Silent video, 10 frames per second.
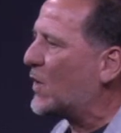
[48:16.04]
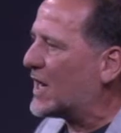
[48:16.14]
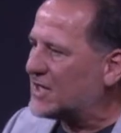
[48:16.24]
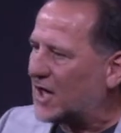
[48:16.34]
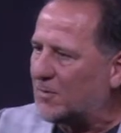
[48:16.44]

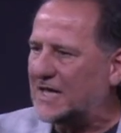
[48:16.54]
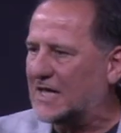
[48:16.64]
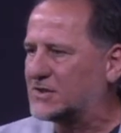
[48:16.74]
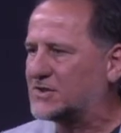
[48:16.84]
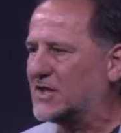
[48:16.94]
what nobody
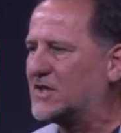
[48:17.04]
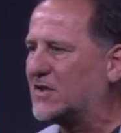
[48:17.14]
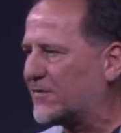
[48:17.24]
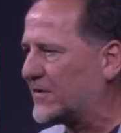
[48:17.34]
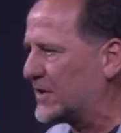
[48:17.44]
else can
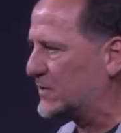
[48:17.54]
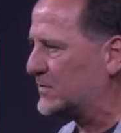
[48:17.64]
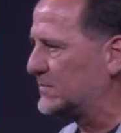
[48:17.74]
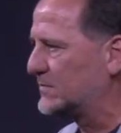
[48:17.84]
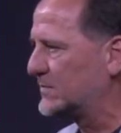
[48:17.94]
do for you.
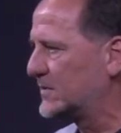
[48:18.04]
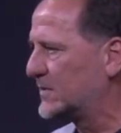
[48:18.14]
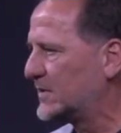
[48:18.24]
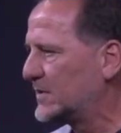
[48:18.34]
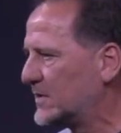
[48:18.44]

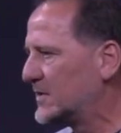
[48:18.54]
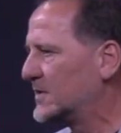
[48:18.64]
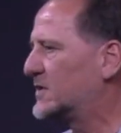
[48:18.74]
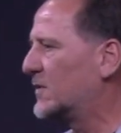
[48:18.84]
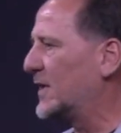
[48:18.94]

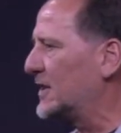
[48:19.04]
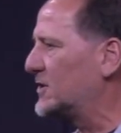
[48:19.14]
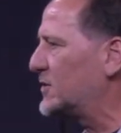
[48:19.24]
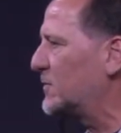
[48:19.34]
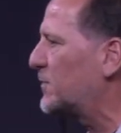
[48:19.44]
So why
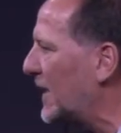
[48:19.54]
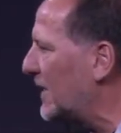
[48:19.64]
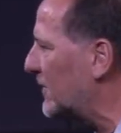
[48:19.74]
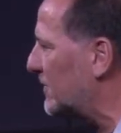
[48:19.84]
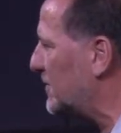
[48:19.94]
don't you
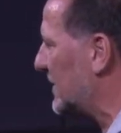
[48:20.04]
pray with